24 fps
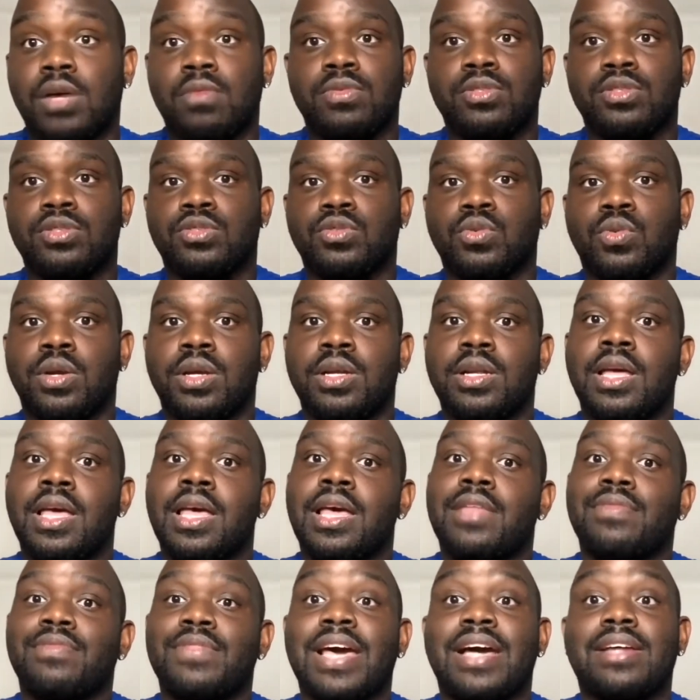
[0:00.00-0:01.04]
was destroyed,
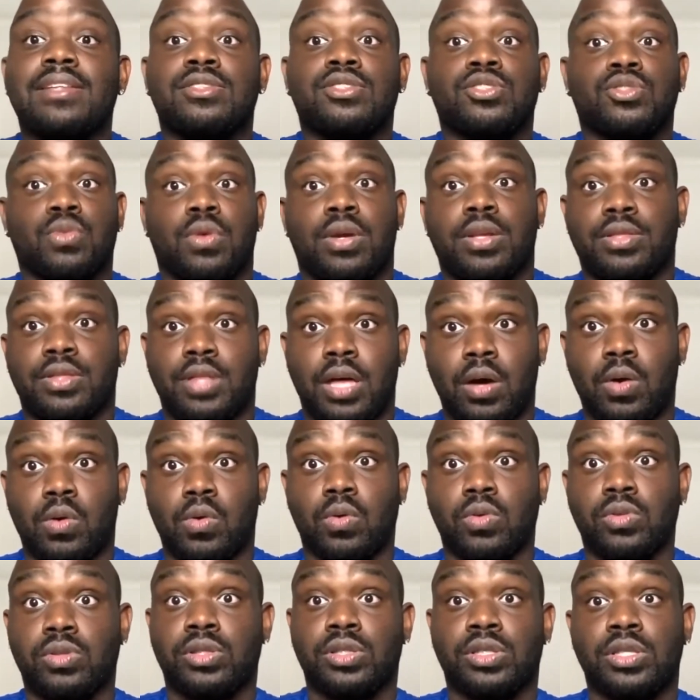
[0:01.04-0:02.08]
that destroyed
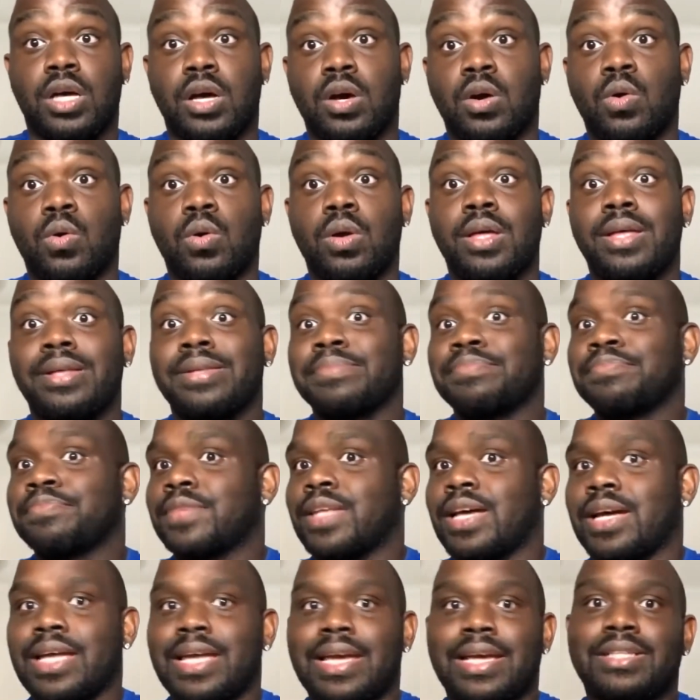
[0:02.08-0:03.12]
those. So
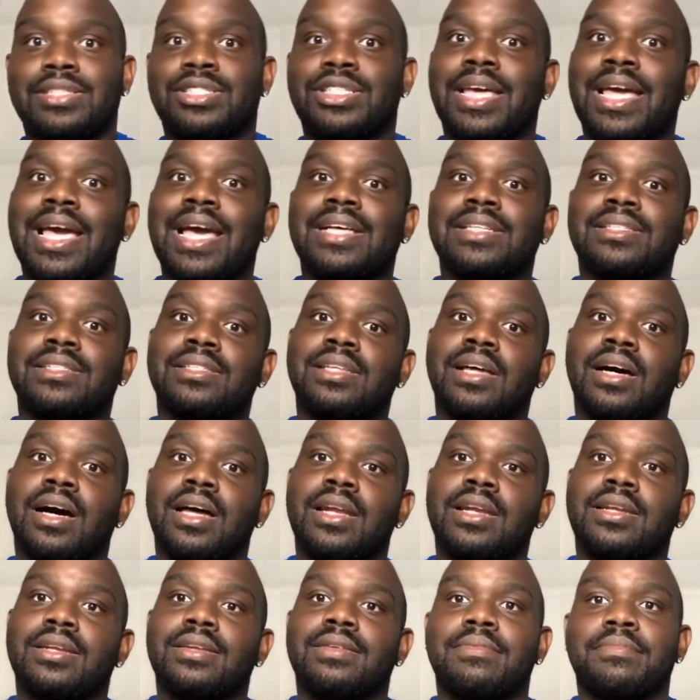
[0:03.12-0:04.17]
again, she has
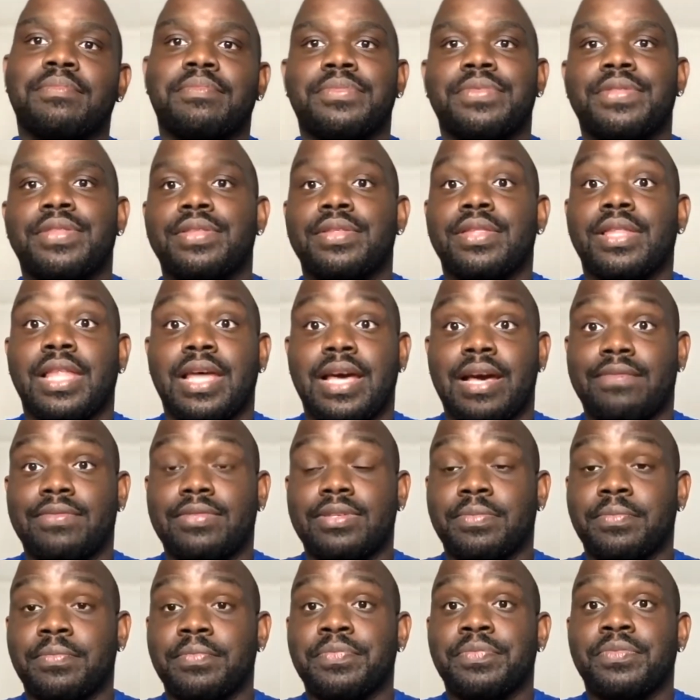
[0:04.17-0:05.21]
none
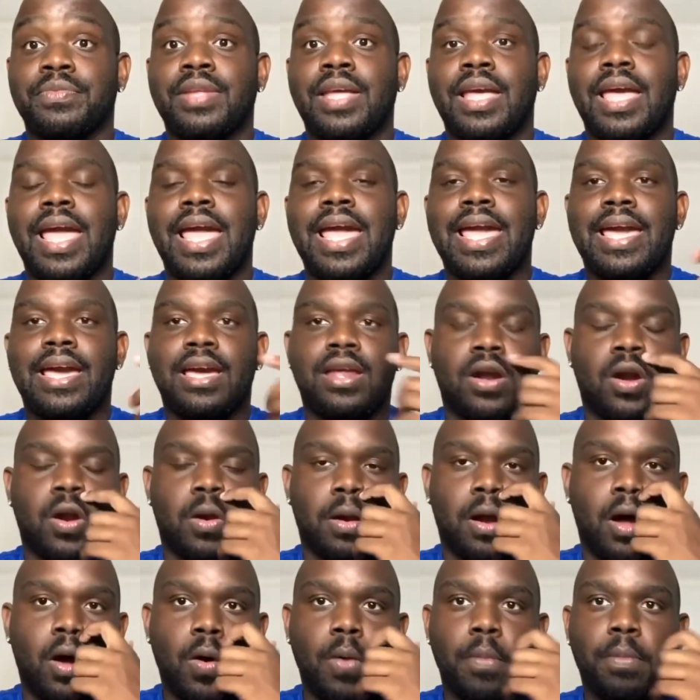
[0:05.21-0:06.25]
left. And her
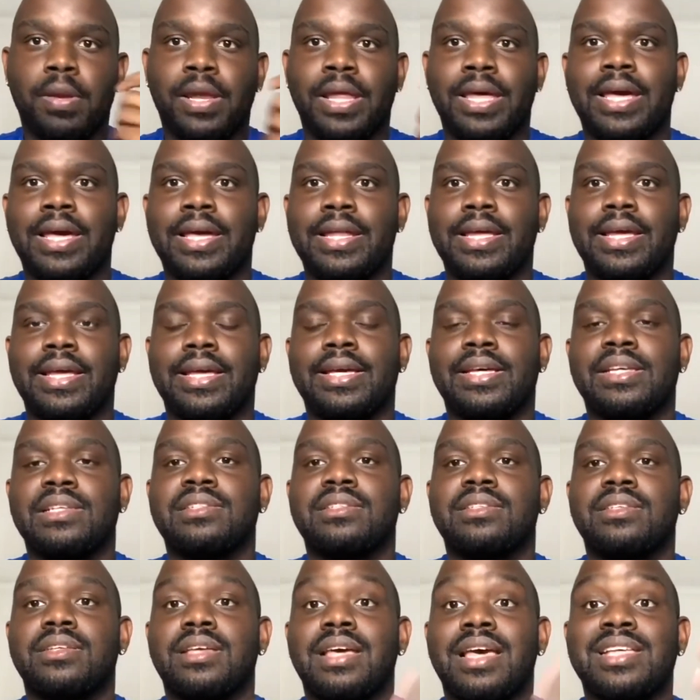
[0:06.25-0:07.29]
whole plan
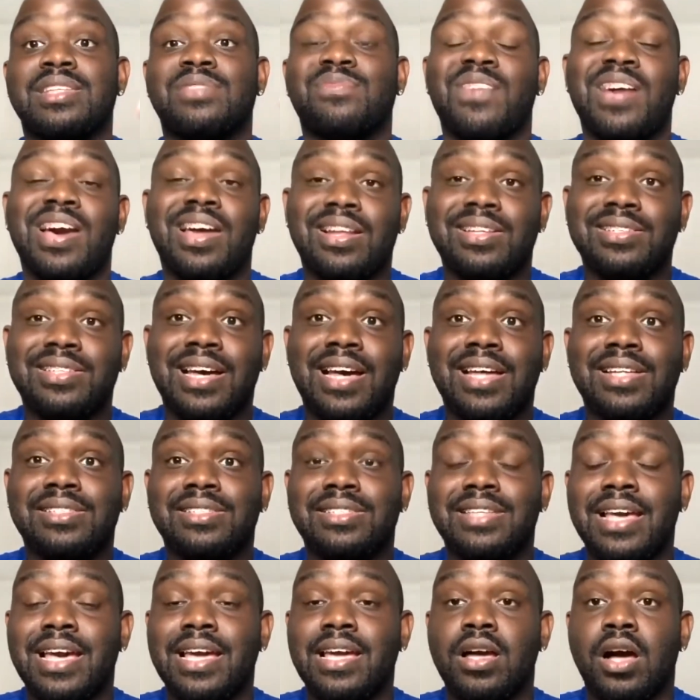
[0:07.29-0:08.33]
is Valentine's
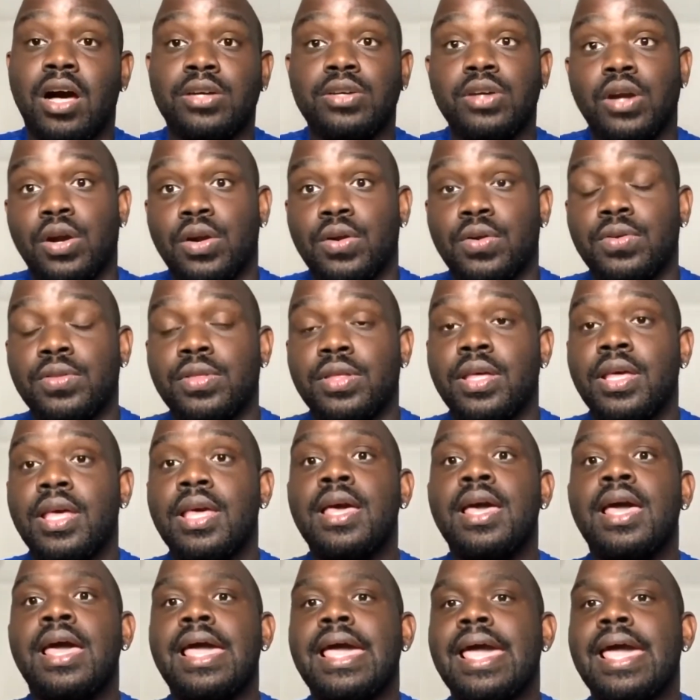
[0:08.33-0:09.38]
Day on Earth,
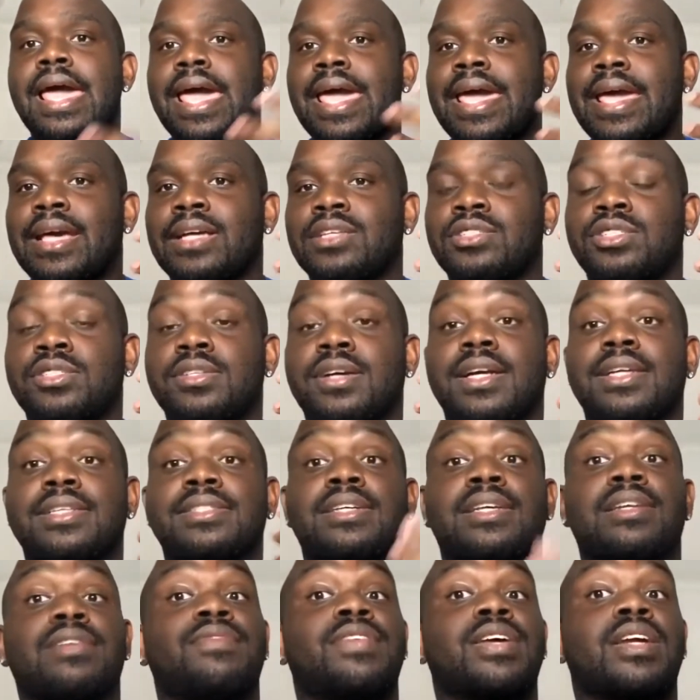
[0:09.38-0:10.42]
and she's gonna
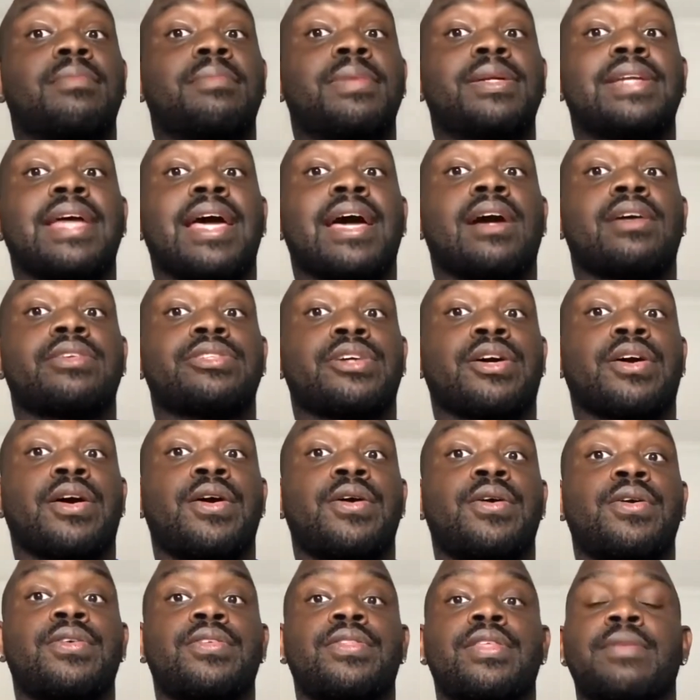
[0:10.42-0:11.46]
send Venoma down to
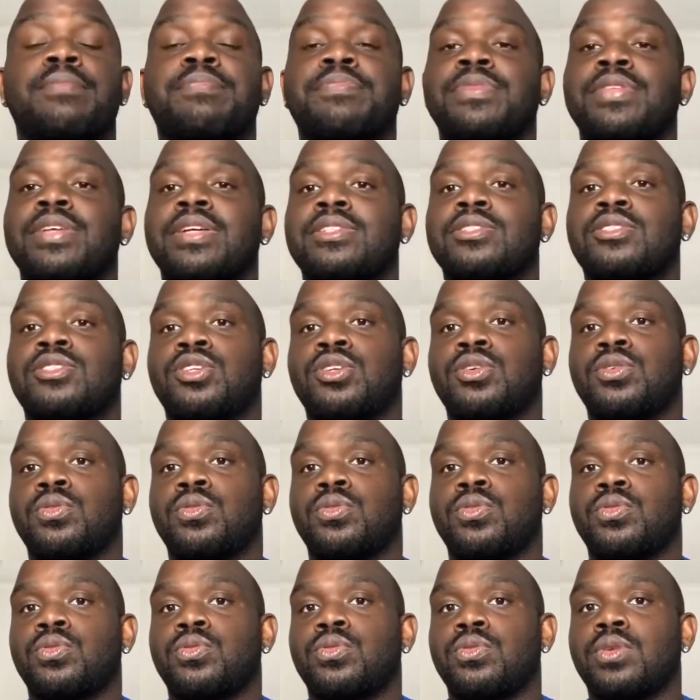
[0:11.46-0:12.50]
Earth
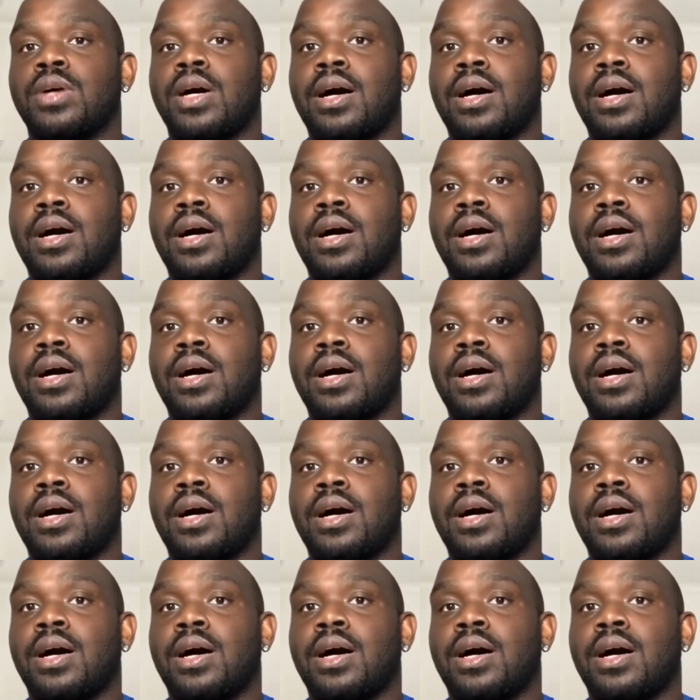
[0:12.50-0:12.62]
to